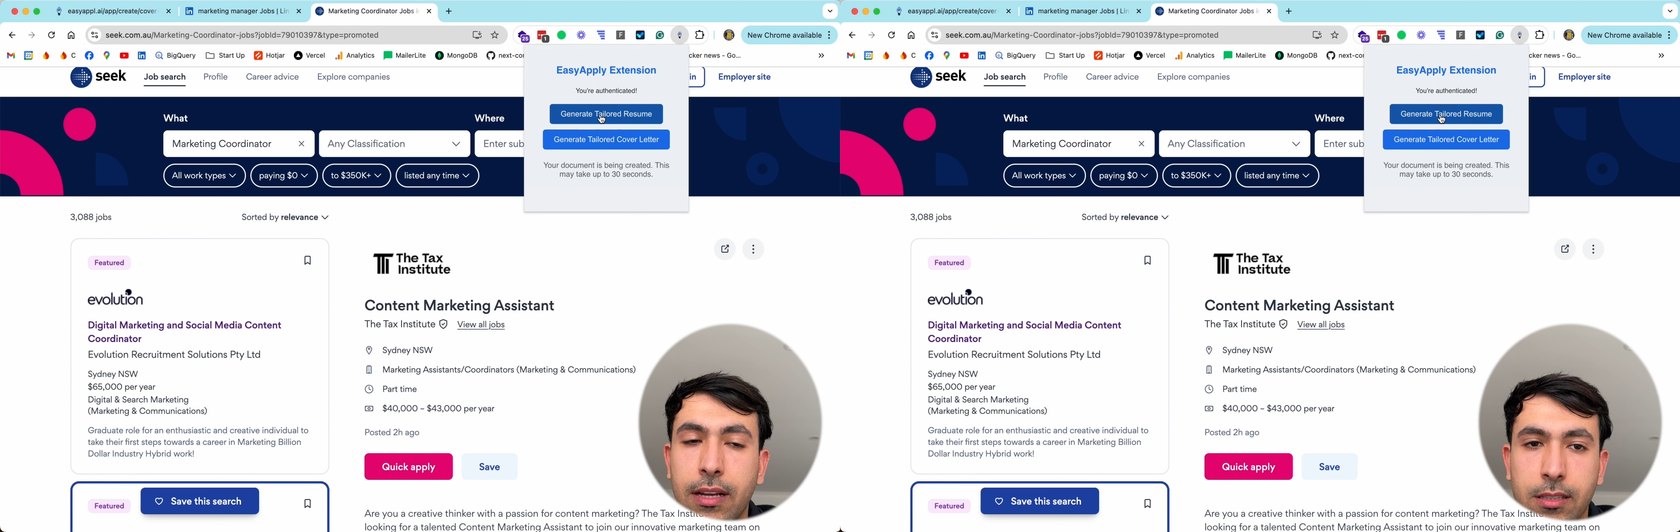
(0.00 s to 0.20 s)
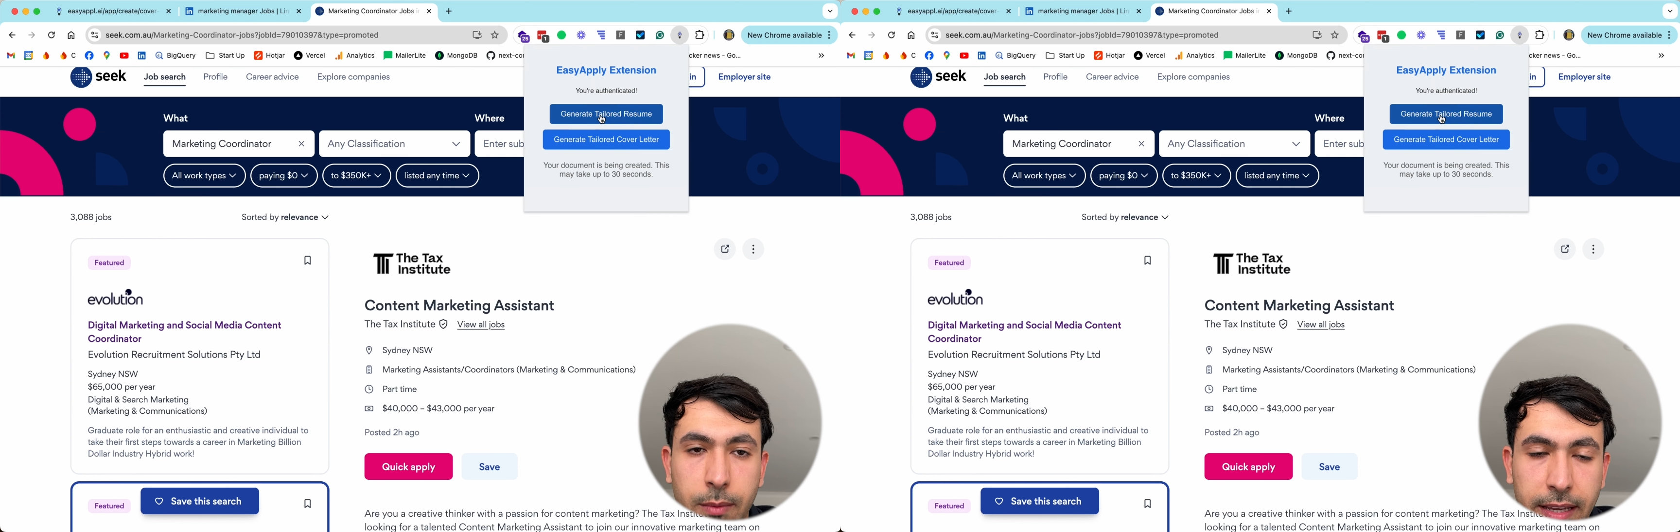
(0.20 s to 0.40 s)

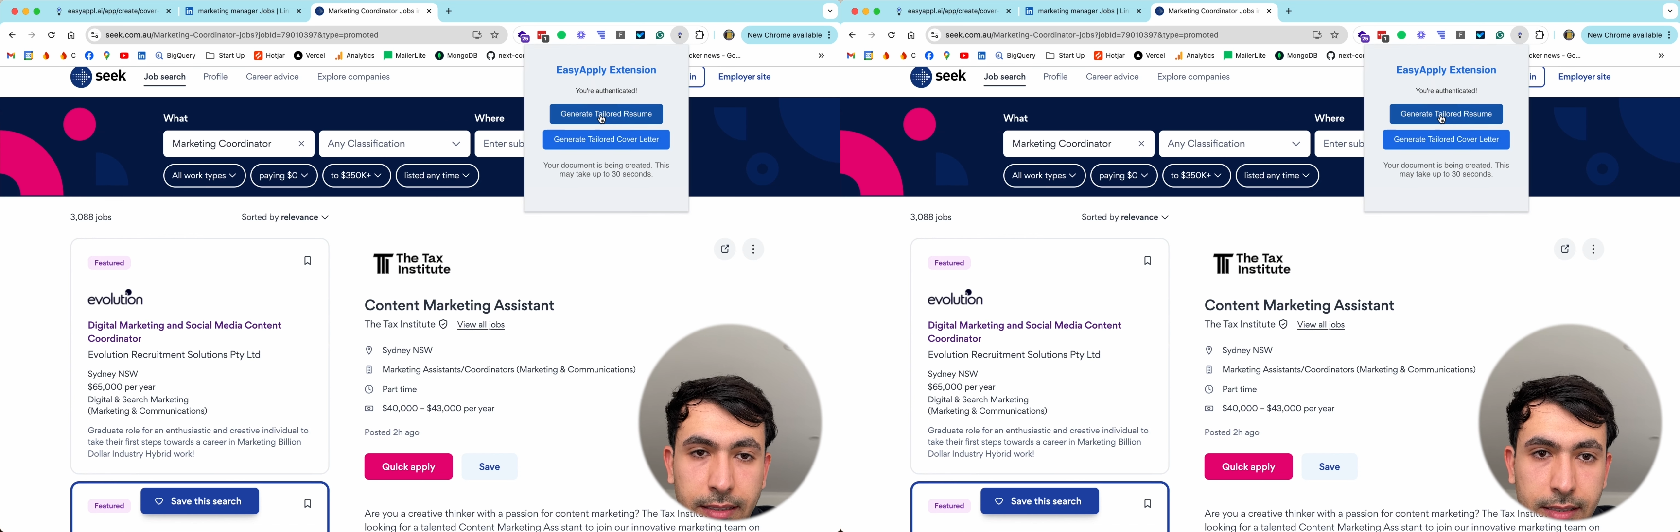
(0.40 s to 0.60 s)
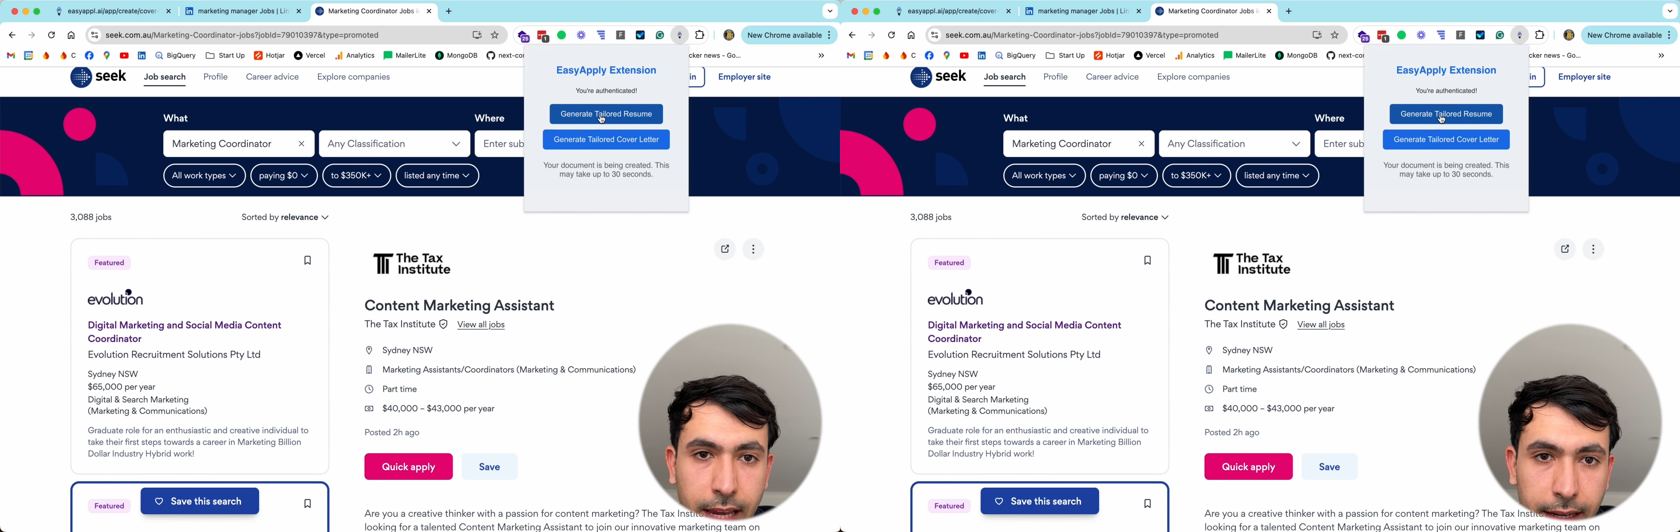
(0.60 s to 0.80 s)
resume
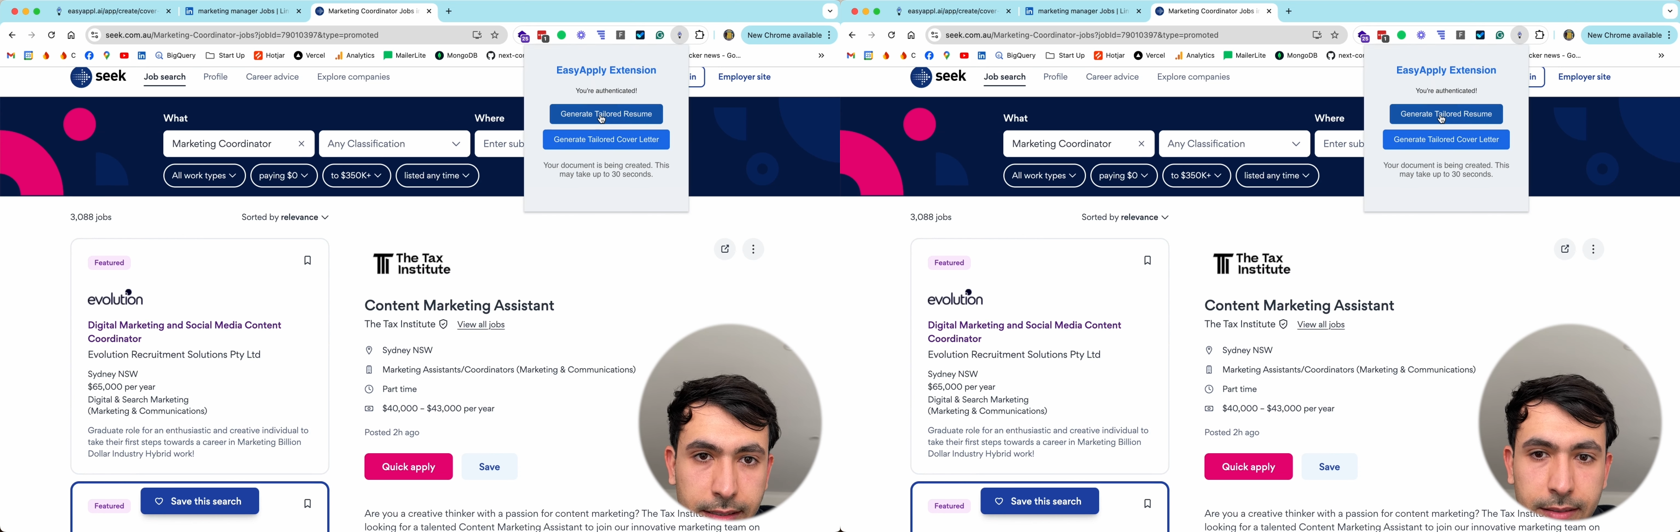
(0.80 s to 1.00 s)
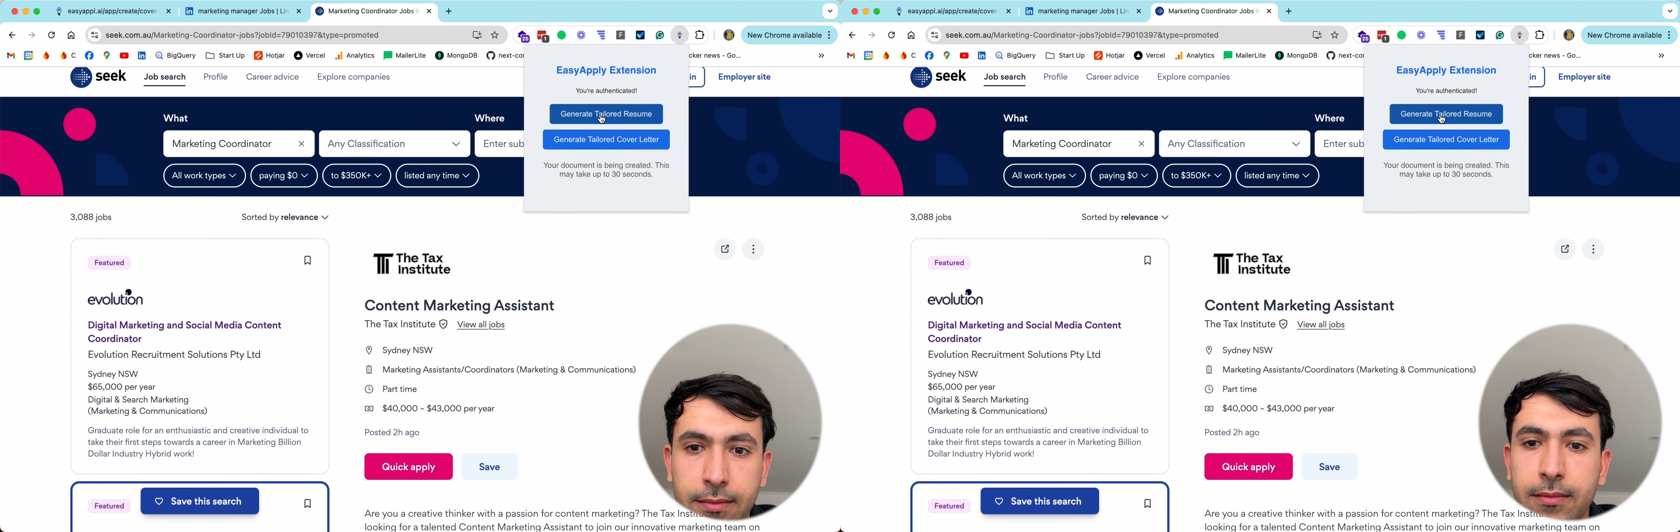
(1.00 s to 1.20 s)
in this
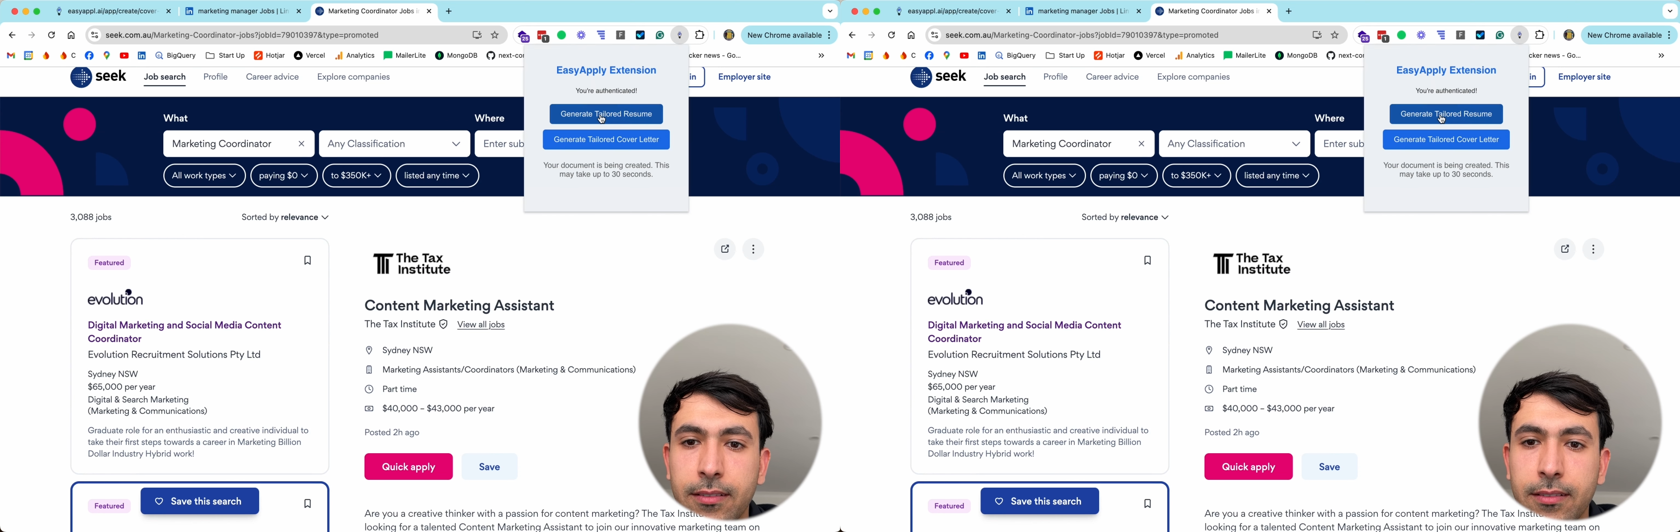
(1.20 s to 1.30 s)
case.